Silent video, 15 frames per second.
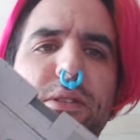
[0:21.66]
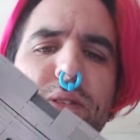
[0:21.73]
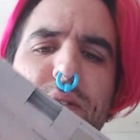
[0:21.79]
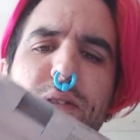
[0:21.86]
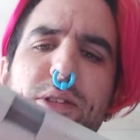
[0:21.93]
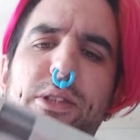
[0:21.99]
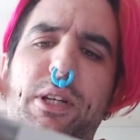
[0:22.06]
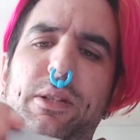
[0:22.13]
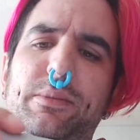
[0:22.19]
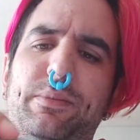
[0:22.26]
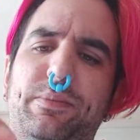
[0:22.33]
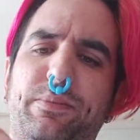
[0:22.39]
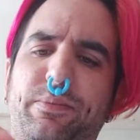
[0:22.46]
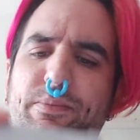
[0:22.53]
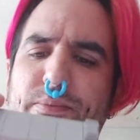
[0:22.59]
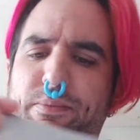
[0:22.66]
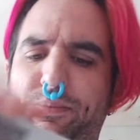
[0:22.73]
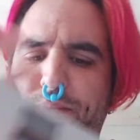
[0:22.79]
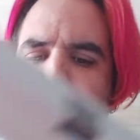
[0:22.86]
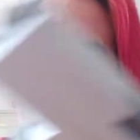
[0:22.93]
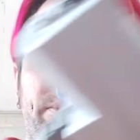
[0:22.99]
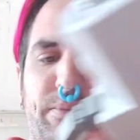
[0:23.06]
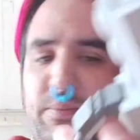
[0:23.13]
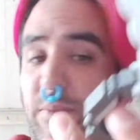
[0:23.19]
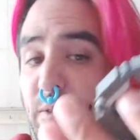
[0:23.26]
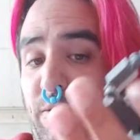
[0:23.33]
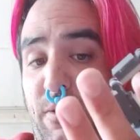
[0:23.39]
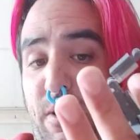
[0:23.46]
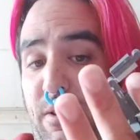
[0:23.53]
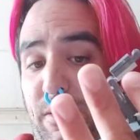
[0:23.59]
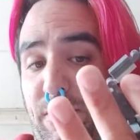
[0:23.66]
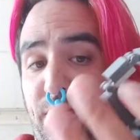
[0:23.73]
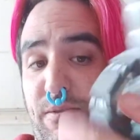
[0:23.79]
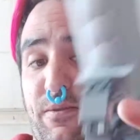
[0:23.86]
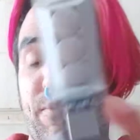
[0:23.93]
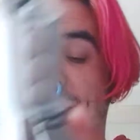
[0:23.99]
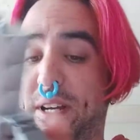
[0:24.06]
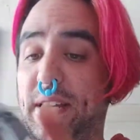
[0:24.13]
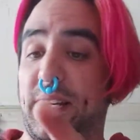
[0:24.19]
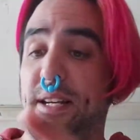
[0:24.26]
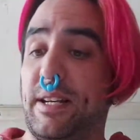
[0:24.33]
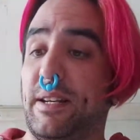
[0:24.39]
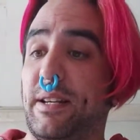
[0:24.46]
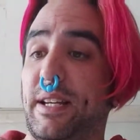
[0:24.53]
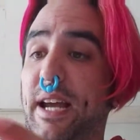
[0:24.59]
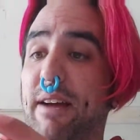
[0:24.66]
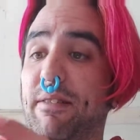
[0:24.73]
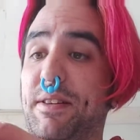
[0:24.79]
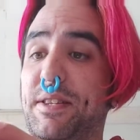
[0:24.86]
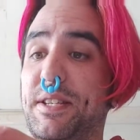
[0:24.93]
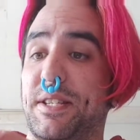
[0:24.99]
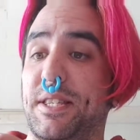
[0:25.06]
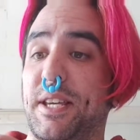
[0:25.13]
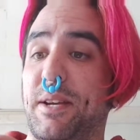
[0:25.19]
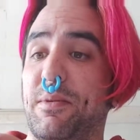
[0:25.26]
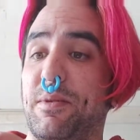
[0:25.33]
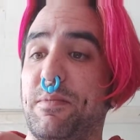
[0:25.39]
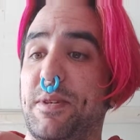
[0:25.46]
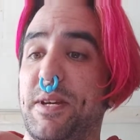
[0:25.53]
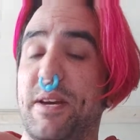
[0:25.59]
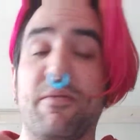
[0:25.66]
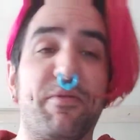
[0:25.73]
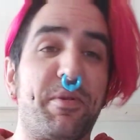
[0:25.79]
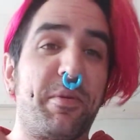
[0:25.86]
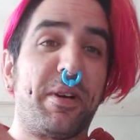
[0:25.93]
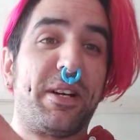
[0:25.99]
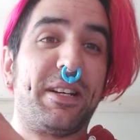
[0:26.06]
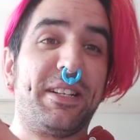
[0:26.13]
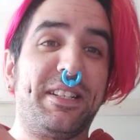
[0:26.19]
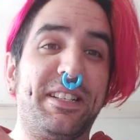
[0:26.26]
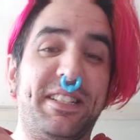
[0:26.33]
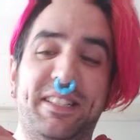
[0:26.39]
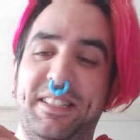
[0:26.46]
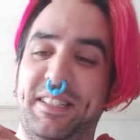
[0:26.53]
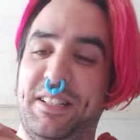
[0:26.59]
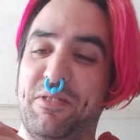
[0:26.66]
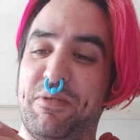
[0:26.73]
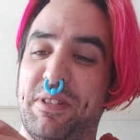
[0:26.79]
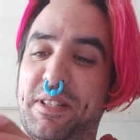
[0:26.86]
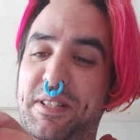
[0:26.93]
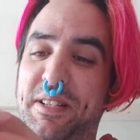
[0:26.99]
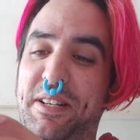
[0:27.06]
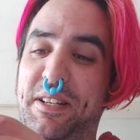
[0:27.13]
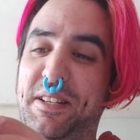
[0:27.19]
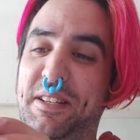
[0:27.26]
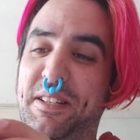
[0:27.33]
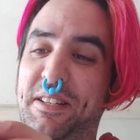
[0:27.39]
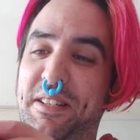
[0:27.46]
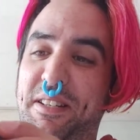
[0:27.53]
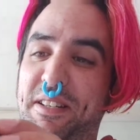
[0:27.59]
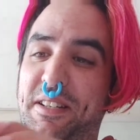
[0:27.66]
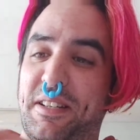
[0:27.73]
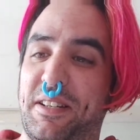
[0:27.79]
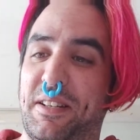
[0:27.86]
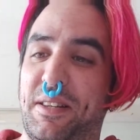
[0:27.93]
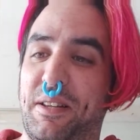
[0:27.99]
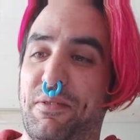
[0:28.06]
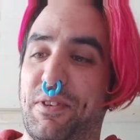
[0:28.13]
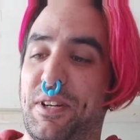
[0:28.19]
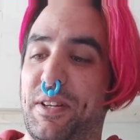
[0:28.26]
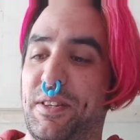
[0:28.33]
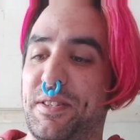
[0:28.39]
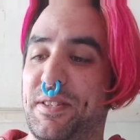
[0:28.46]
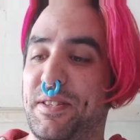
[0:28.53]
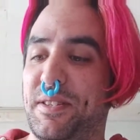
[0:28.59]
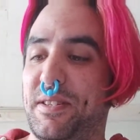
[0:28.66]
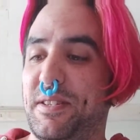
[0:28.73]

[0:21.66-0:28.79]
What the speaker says: know, I fucking carried this thing with me everywhere. I really did. Love guns.